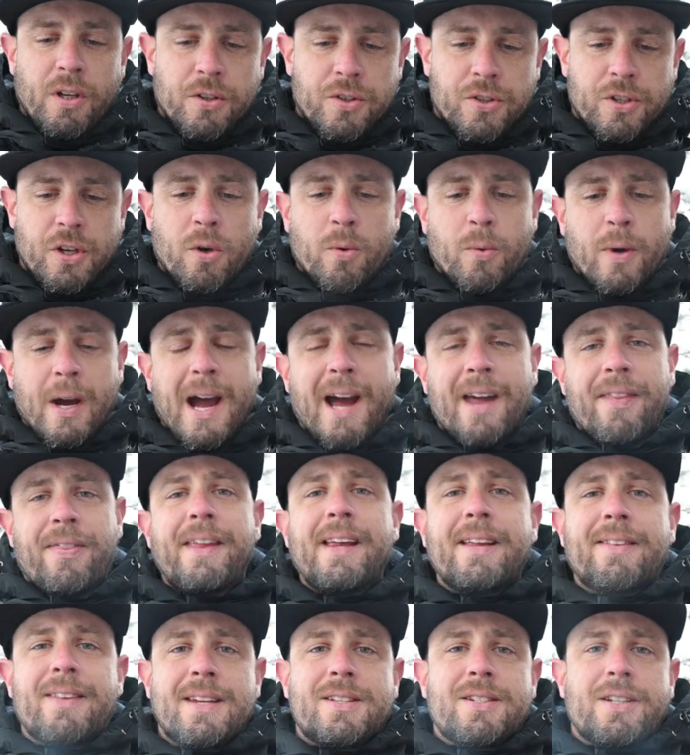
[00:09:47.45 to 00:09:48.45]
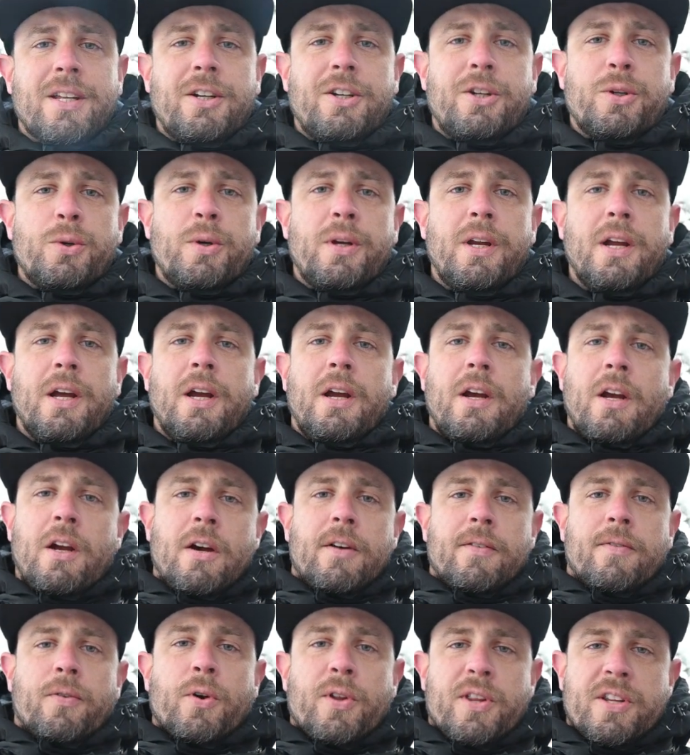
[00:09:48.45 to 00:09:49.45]
So I think that's going to do it
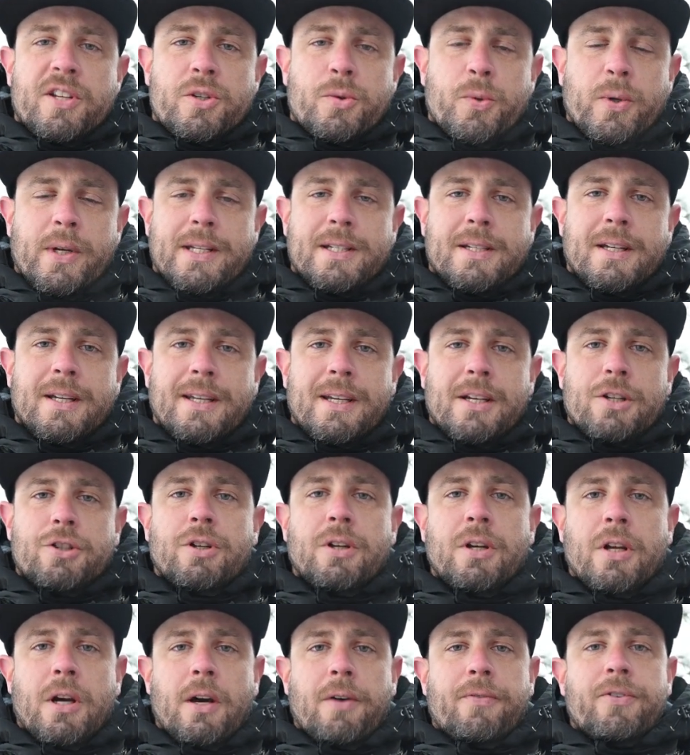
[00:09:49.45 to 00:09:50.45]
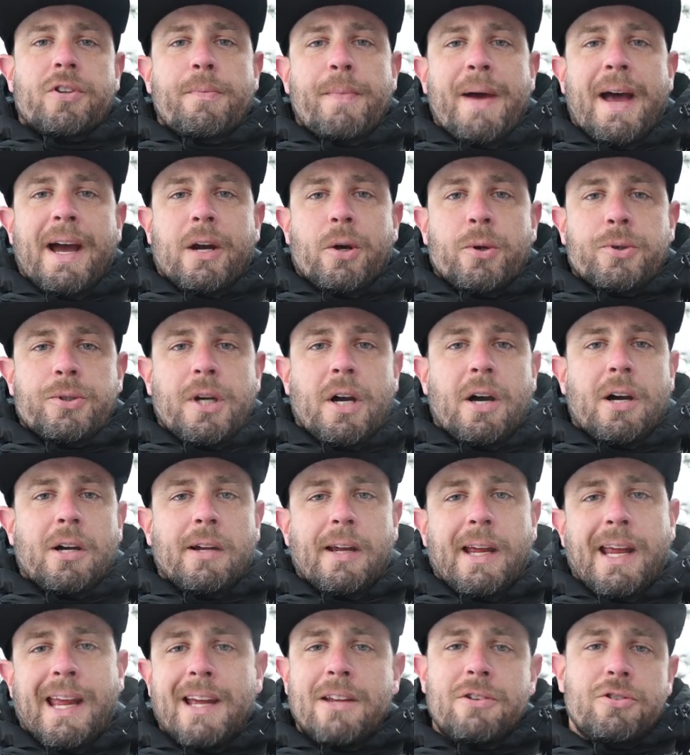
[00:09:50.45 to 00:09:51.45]
for this week's edition of Tobacco Talk,
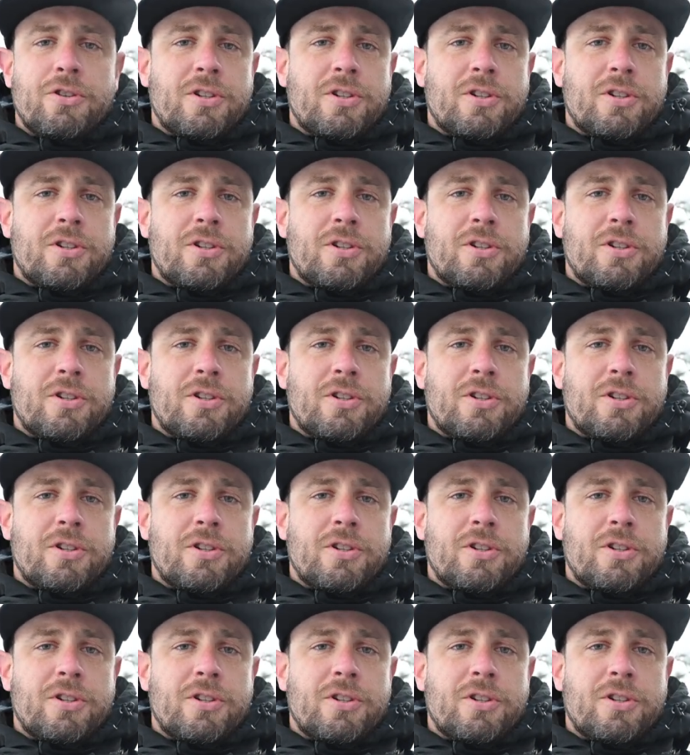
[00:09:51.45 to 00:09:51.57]
and